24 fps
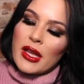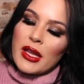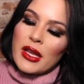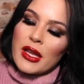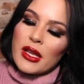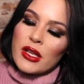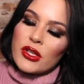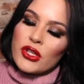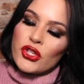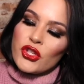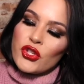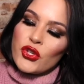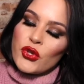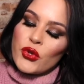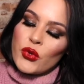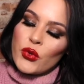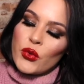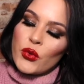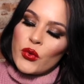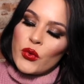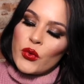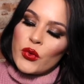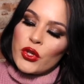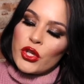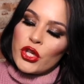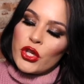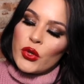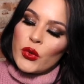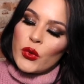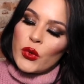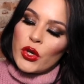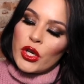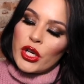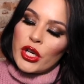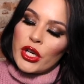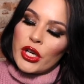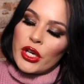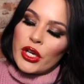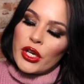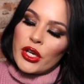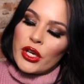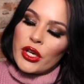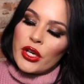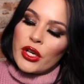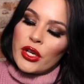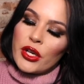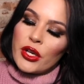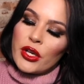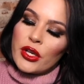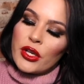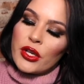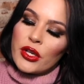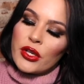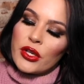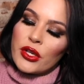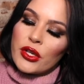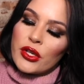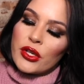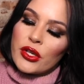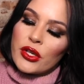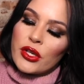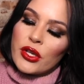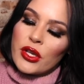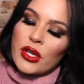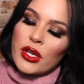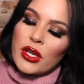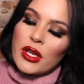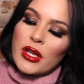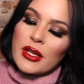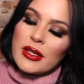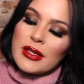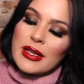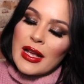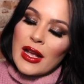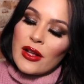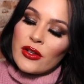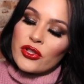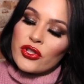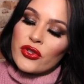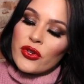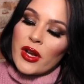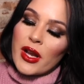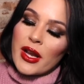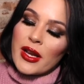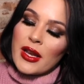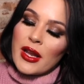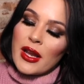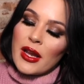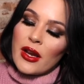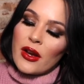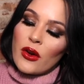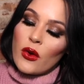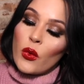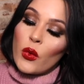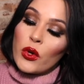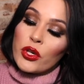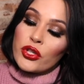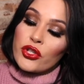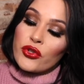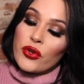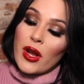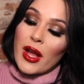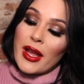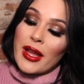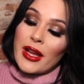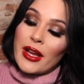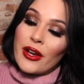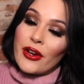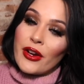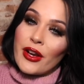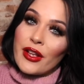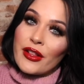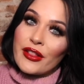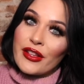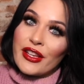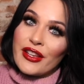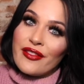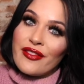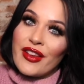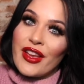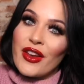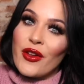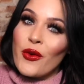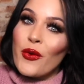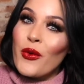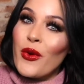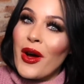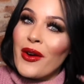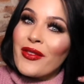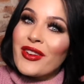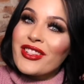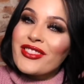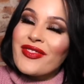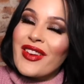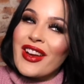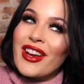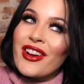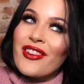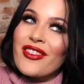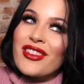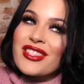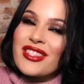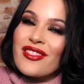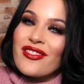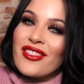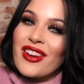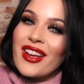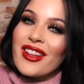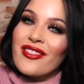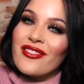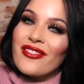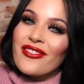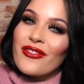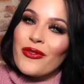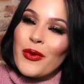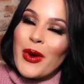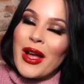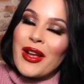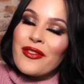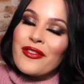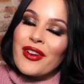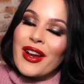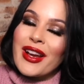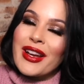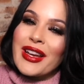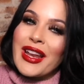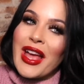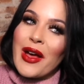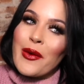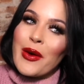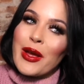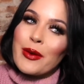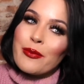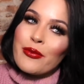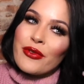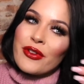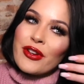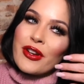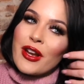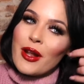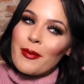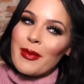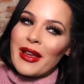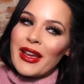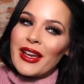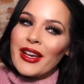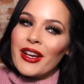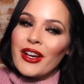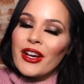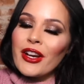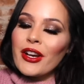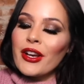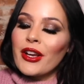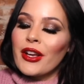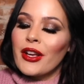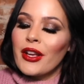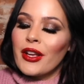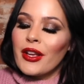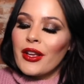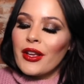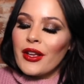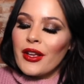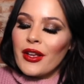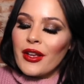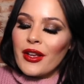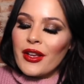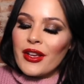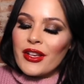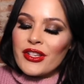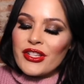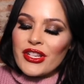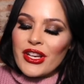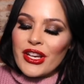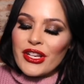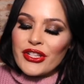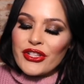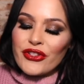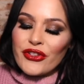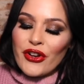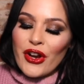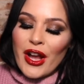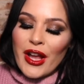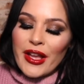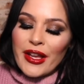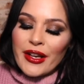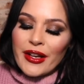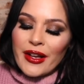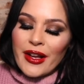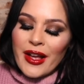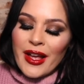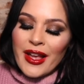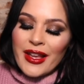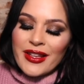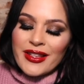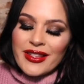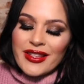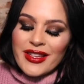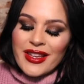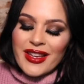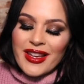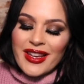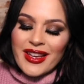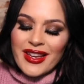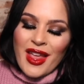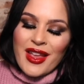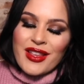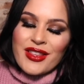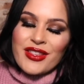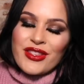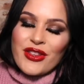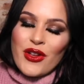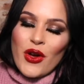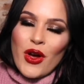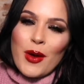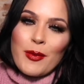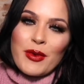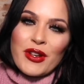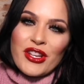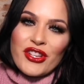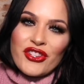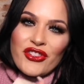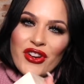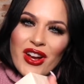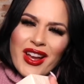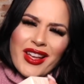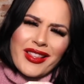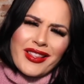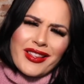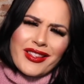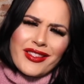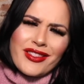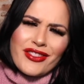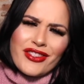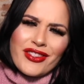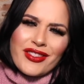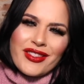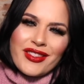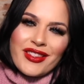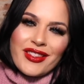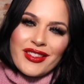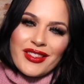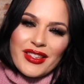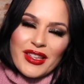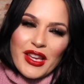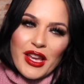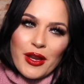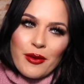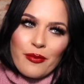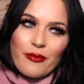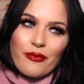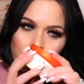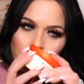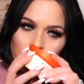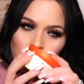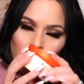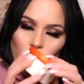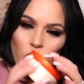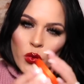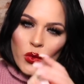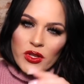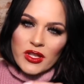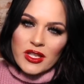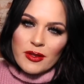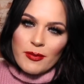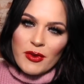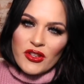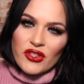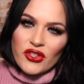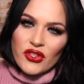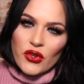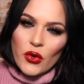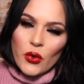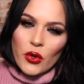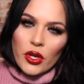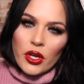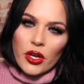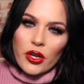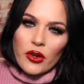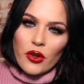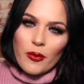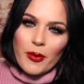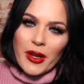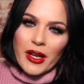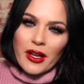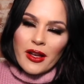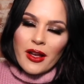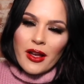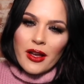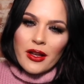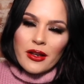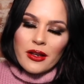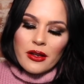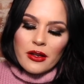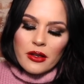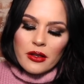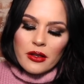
it to your towel dried hair or dry hair and leave in. Oh, I wish my hair wasn't wet Wet right now. I'd put it on my hair. Should I try it, guys? So I'm going to try this just to see. Oh, it smells so good. Oh, my God.